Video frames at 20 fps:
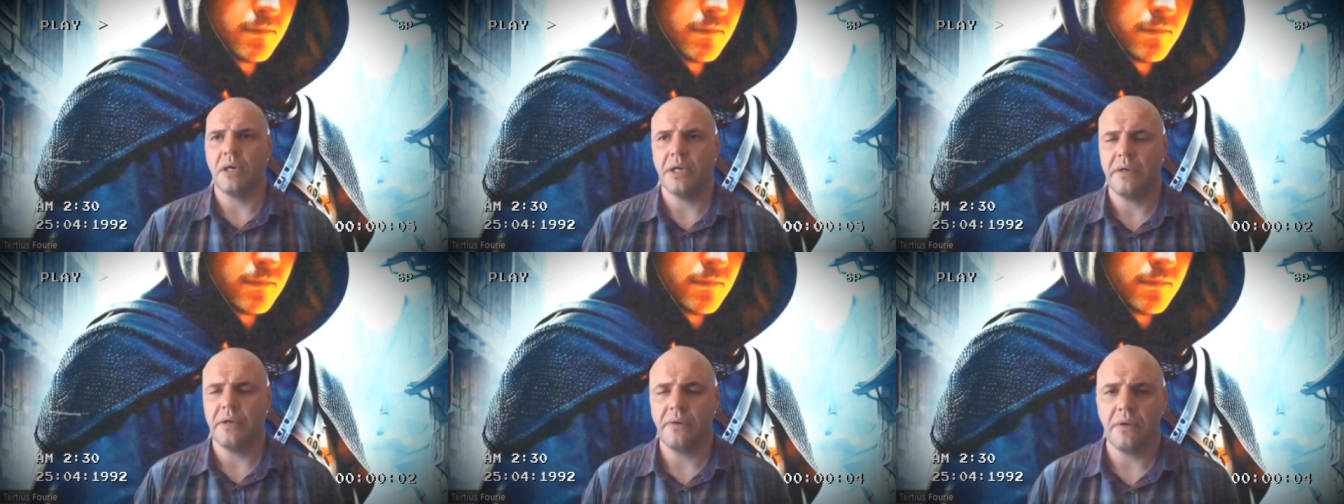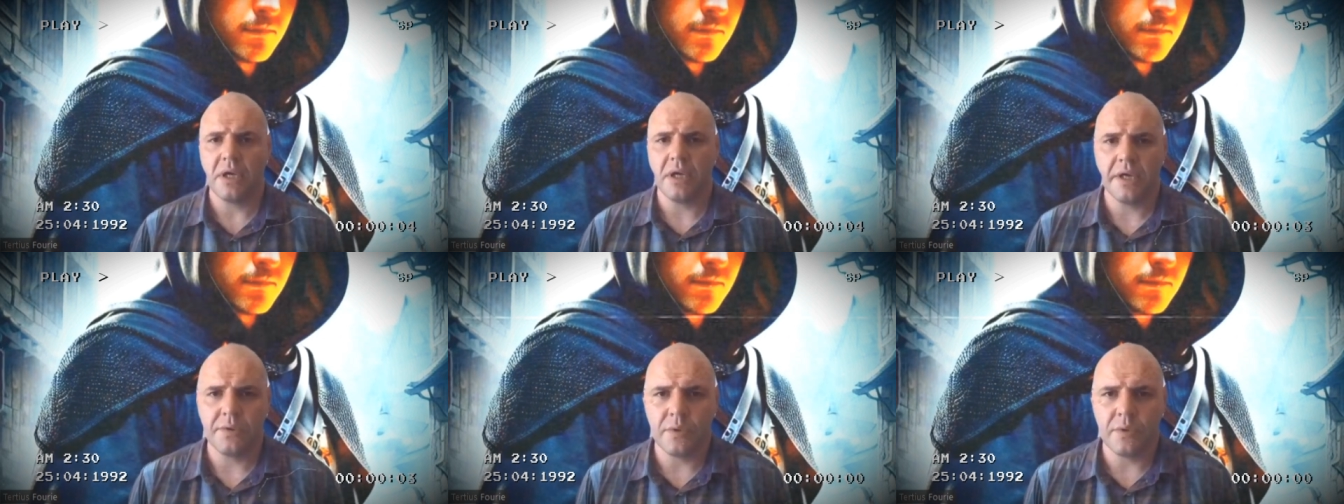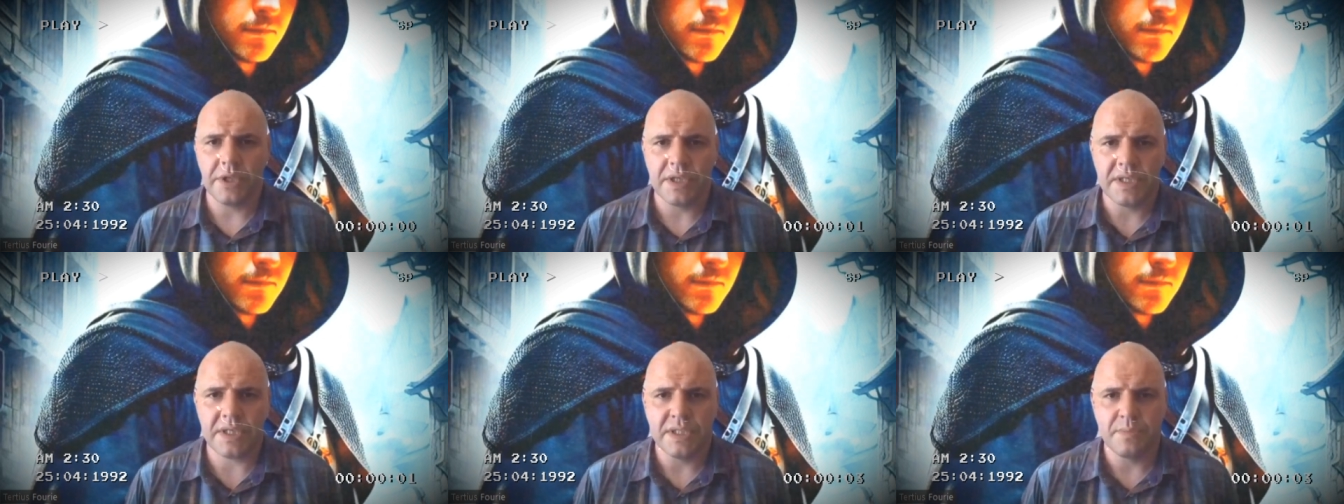I don't
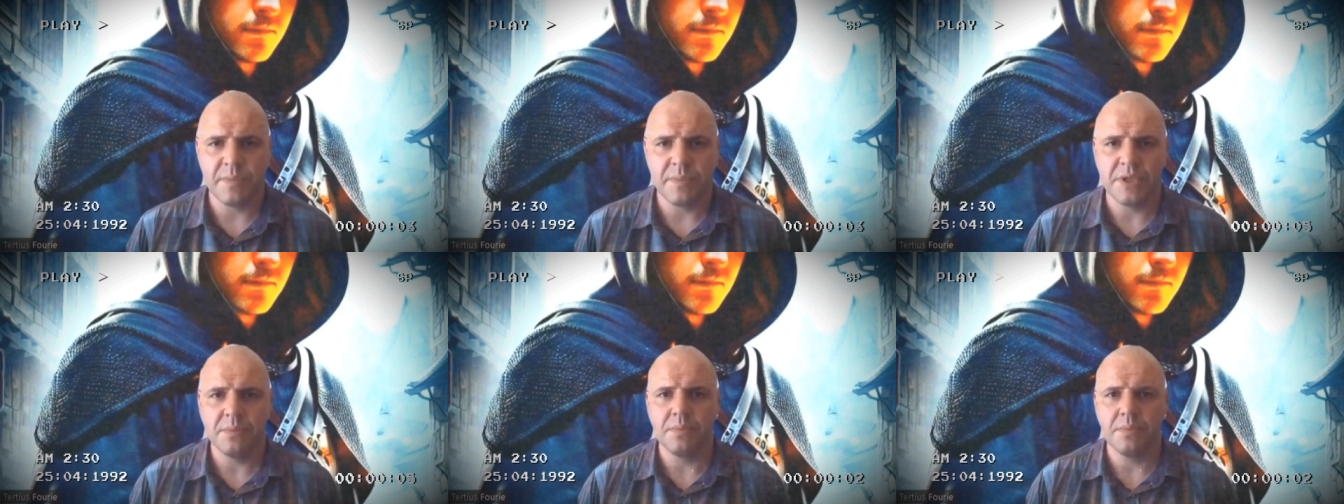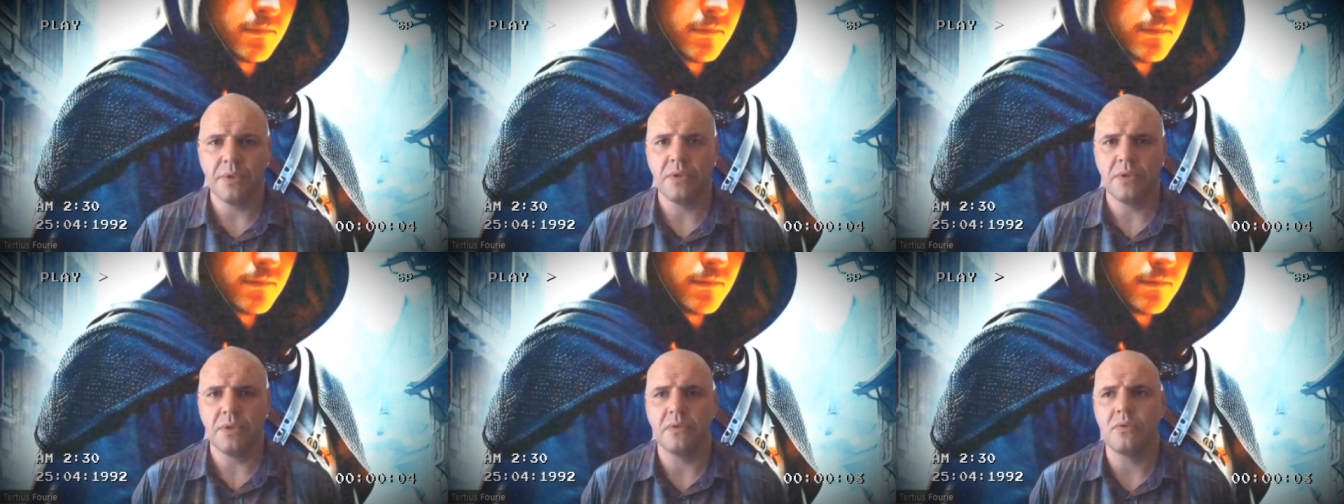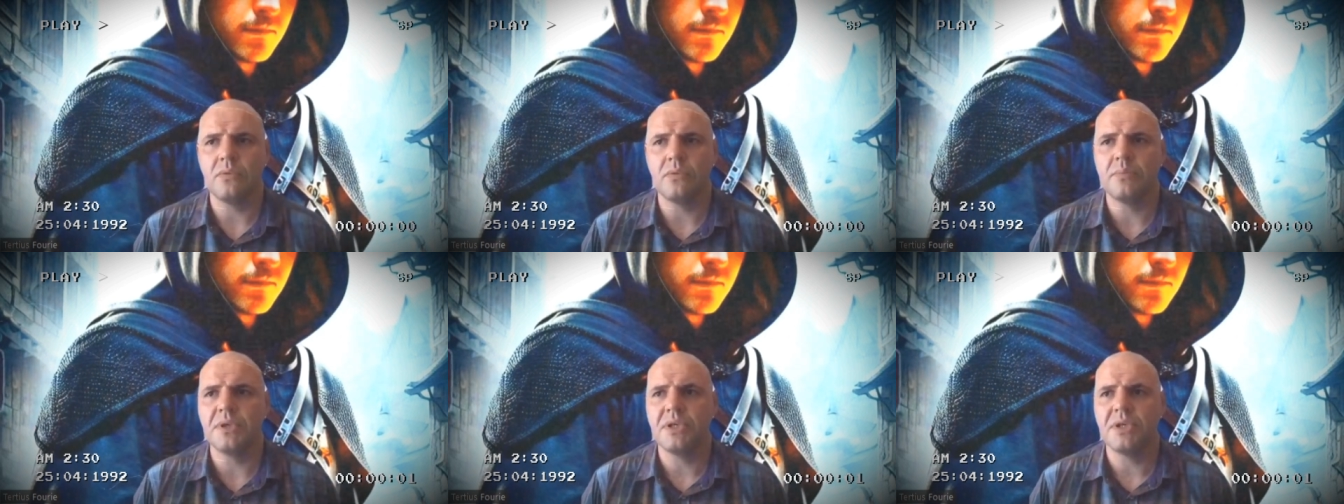like what these people
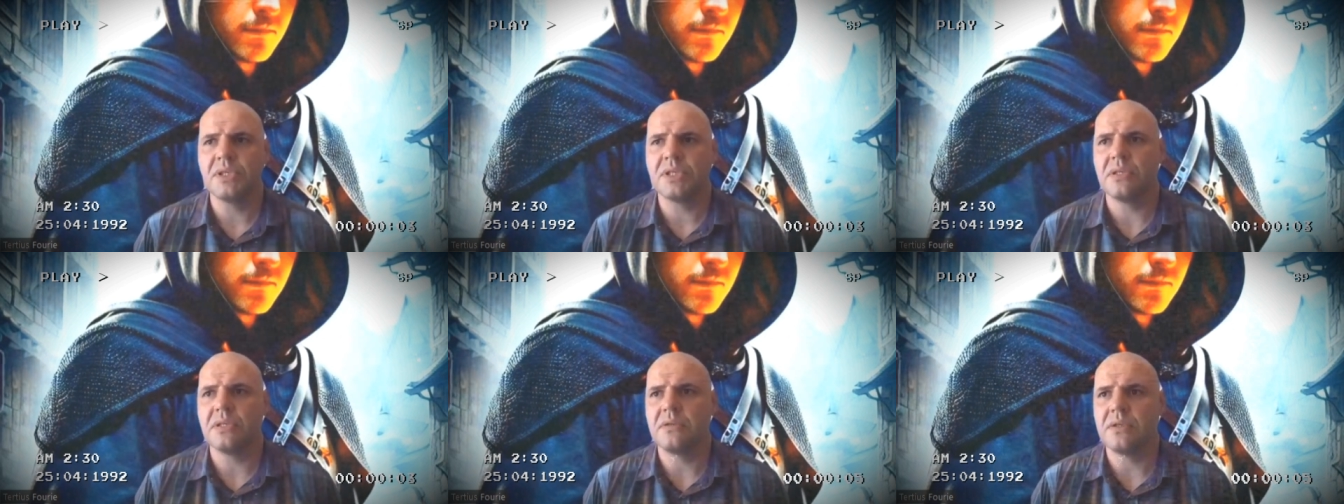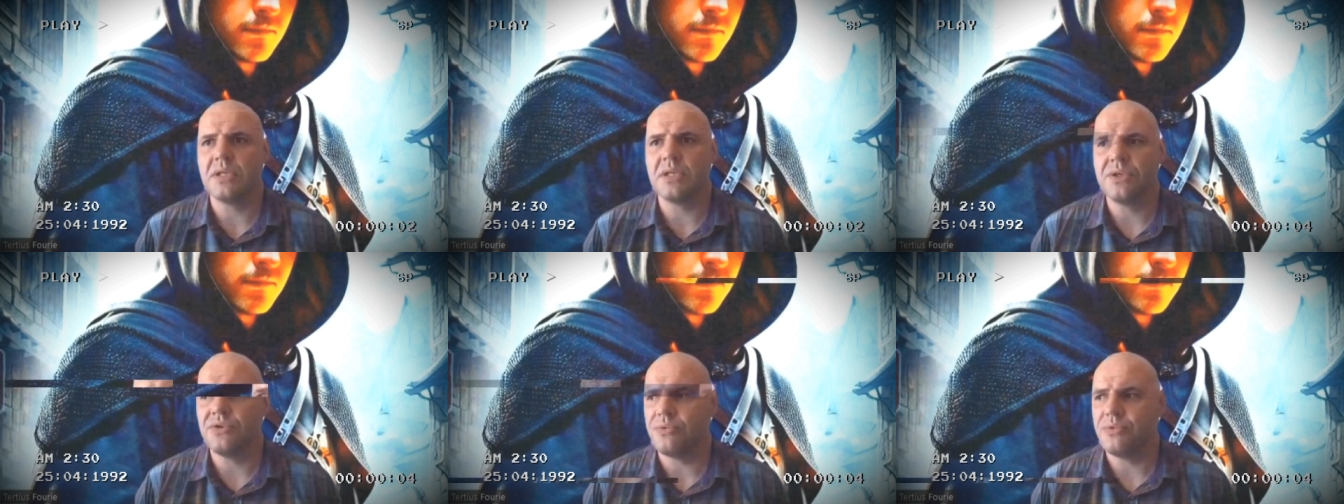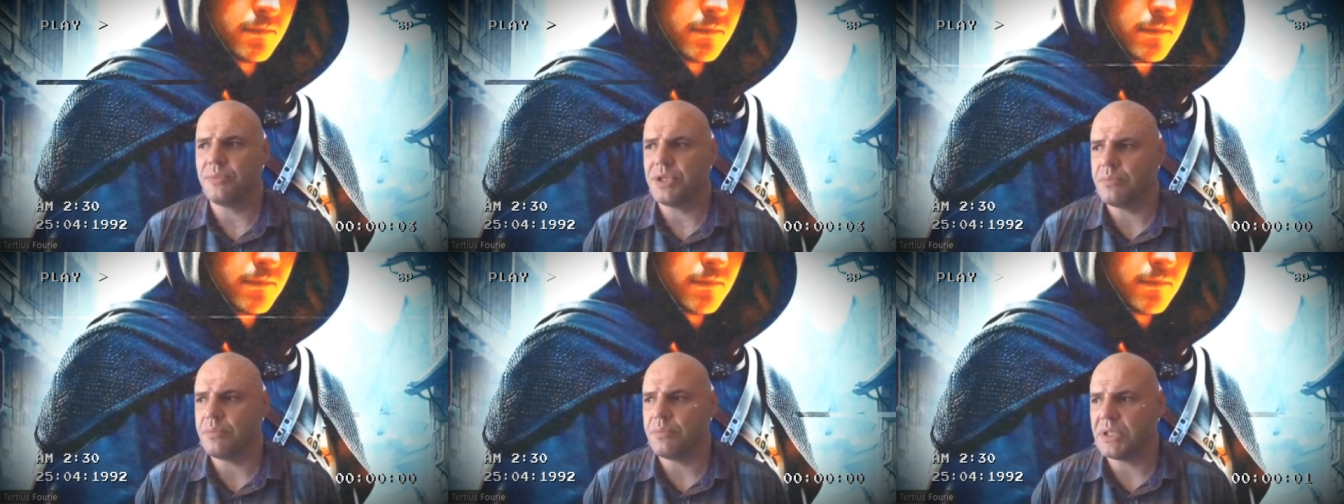or person did
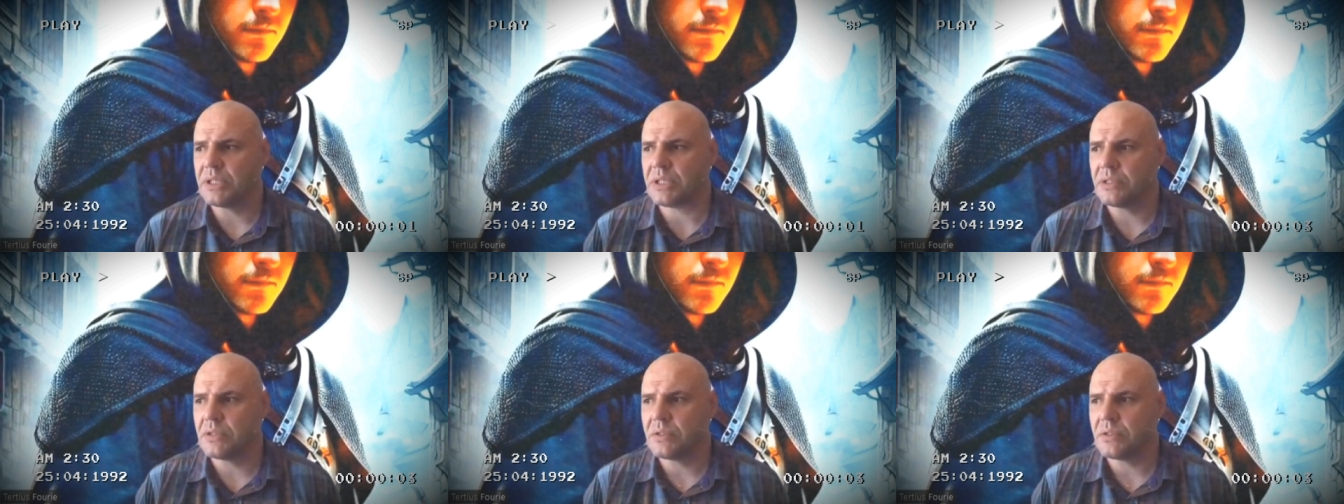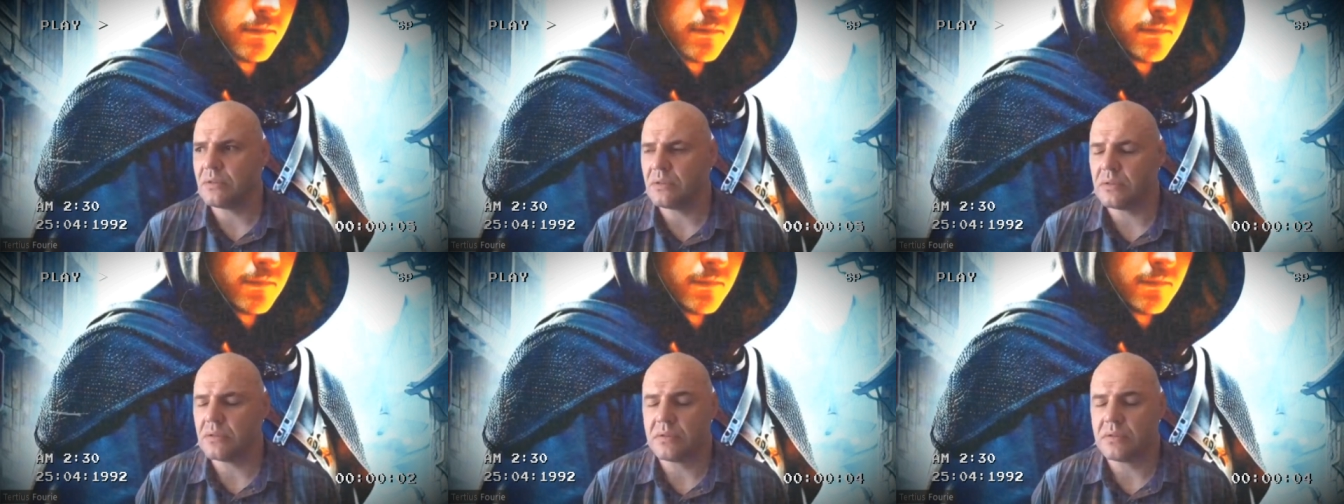to me, but